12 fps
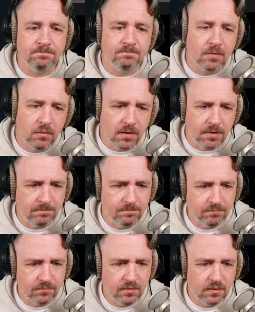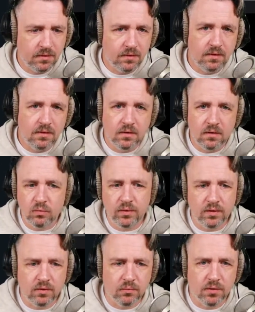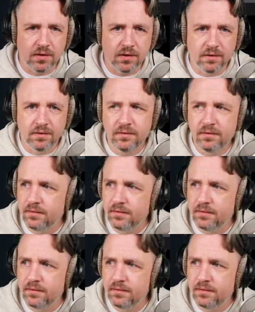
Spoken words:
Okay. We are working on